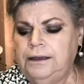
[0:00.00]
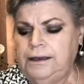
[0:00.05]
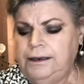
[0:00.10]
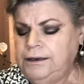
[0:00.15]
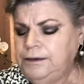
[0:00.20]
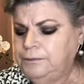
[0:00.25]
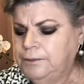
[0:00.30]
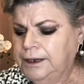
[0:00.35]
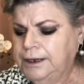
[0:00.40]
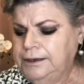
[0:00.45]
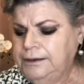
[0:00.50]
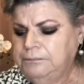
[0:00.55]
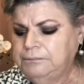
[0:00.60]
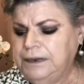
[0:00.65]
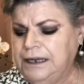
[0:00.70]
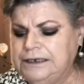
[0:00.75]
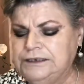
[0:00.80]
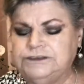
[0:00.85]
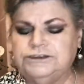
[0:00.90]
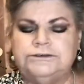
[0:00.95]
Anyway,
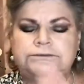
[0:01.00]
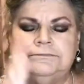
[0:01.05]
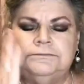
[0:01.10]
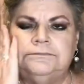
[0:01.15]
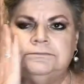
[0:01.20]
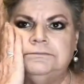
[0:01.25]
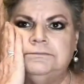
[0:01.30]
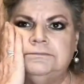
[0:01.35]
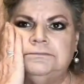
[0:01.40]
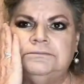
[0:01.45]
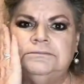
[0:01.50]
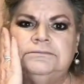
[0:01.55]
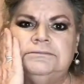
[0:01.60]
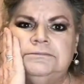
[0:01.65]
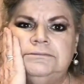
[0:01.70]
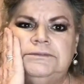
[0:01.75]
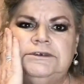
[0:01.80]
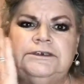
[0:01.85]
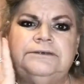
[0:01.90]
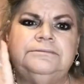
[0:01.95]
blush.
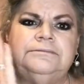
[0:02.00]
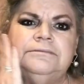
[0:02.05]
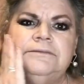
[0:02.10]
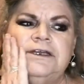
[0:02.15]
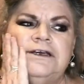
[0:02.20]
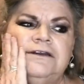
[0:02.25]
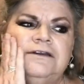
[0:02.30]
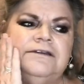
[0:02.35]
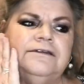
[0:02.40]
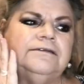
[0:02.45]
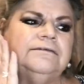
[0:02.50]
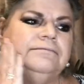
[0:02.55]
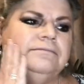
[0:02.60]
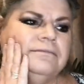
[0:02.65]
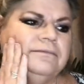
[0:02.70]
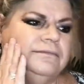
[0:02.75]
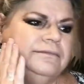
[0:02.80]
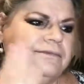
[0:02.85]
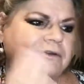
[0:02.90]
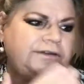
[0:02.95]
Yep, that's
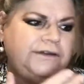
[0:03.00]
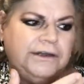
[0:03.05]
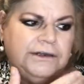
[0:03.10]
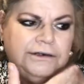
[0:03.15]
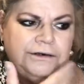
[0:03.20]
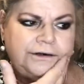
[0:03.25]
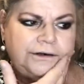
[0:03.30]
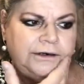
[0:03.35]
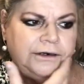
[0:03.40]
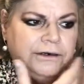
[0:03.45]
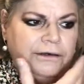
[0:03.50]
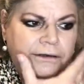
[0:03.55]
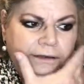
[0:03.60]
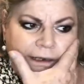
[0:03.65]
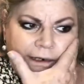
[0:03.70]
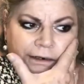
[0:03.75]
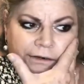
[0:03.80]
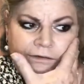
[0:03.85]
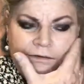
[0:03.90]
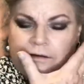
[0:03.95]
settled in.
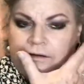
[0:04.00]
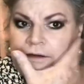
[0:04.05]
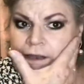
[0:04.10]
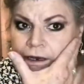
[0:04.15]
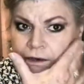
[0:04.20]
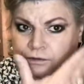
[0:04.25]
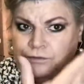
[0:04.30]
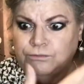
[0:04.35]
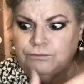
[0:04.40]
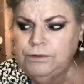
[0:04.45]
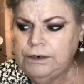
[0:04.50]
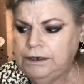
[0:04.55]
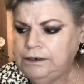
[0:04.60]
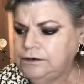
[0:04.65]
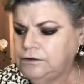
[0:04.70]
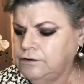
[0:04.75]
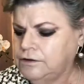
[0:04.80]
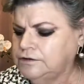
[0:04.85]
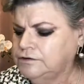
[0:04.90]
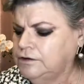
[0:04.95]
That is really
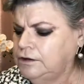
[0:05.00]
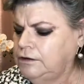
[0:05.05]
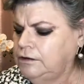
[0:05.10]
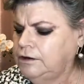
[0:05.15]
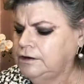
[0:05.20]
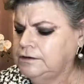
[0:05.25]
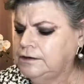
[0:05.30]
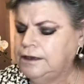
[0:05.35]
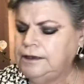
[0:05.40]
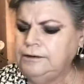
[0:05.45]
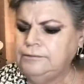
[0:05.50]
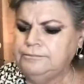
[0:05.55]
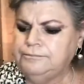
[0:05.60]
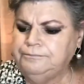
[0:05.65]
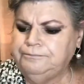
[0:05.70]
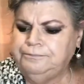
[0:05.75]
nice. I like that.